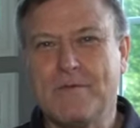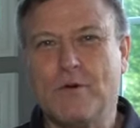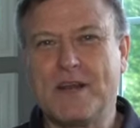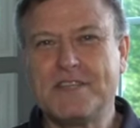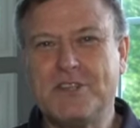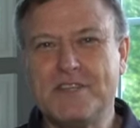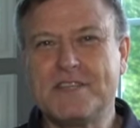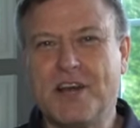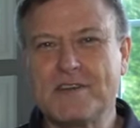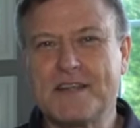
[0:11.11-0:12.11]
Wanted to
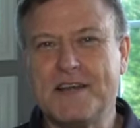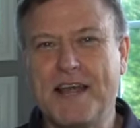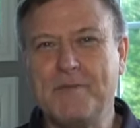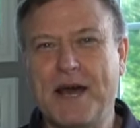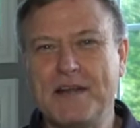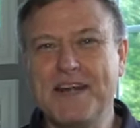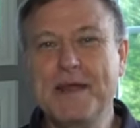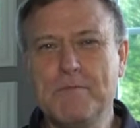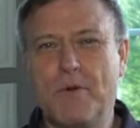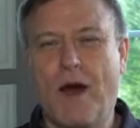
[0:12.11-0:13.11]
talk today about
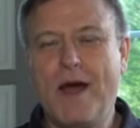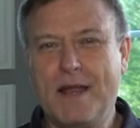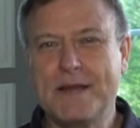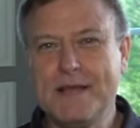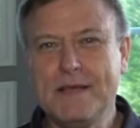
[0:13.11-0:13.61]
Nimrod.